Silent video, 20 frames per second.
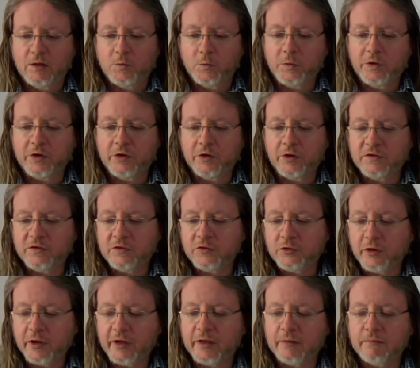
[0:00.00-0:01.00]
we're going to
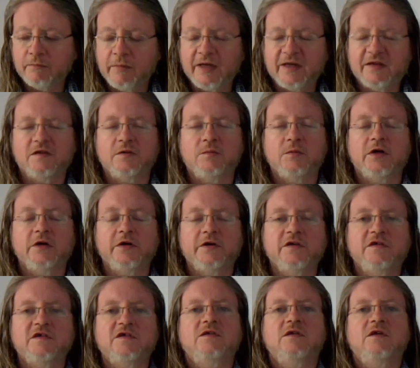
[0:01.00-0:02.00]
try and
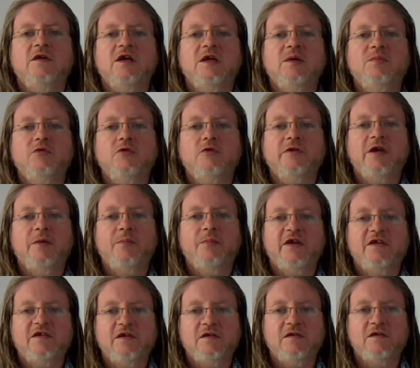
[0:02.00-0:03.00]
maximize the airport
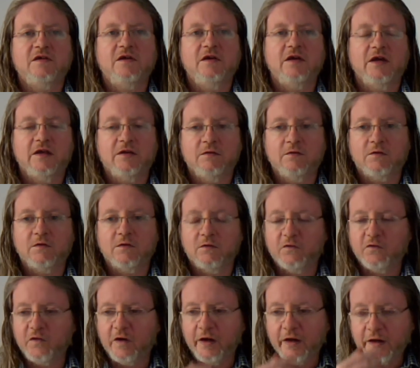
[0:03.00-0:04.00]
capacity and
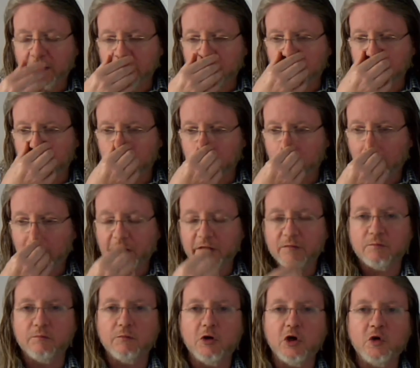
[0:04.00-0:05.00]
find the right
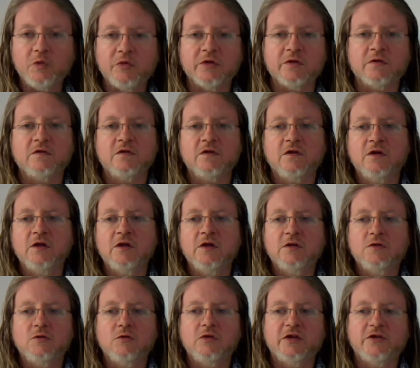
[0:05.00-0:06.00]
moment
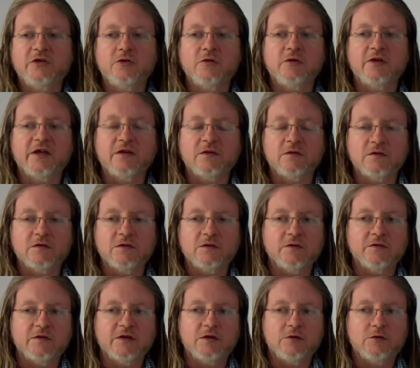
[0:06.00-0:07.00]
to let you land
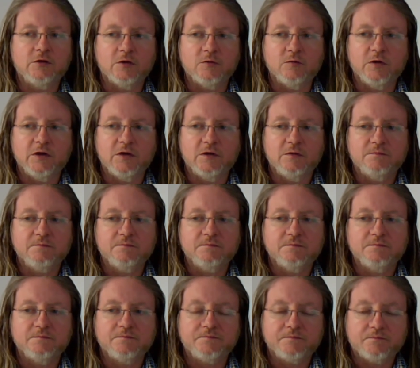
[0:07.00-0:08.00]
on that runway.
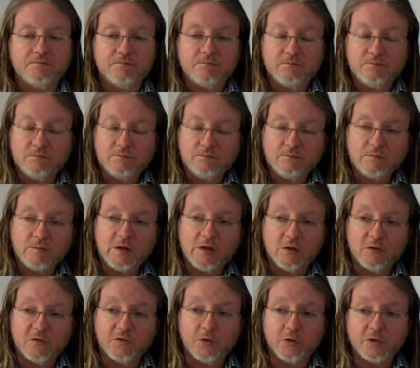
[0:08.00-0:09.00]

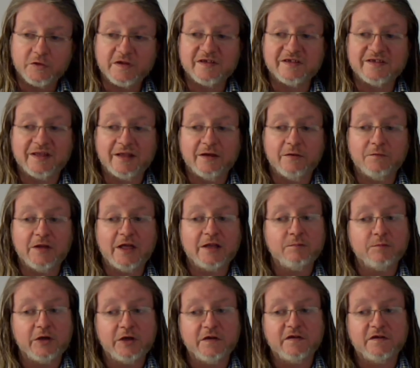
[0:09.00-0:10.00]
Of course, if that
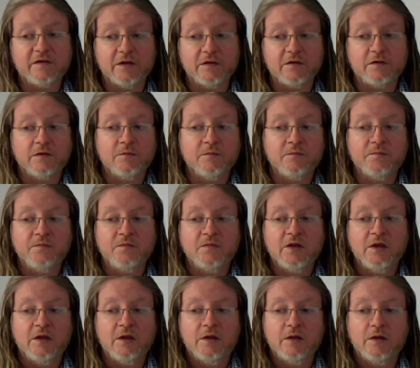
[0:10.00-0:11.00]
means that
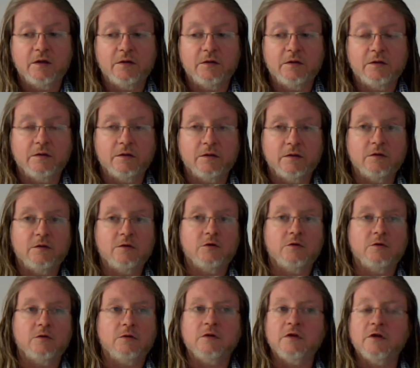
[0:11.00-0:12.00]

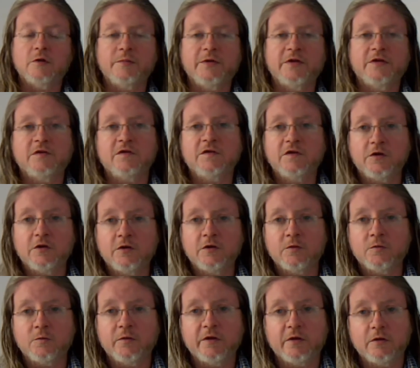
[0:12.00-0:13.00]
you're a little bit
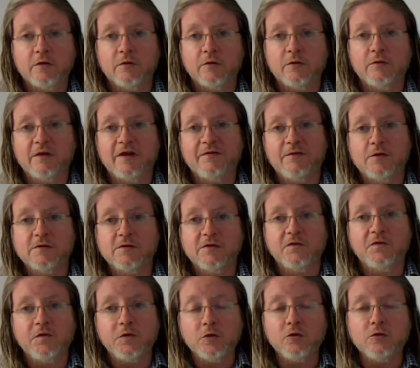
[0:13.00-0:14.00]
concerned with your levels of
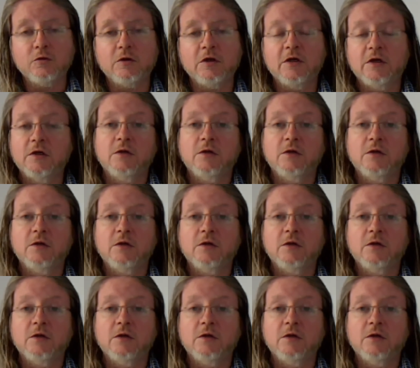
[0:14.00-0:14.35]
fuel,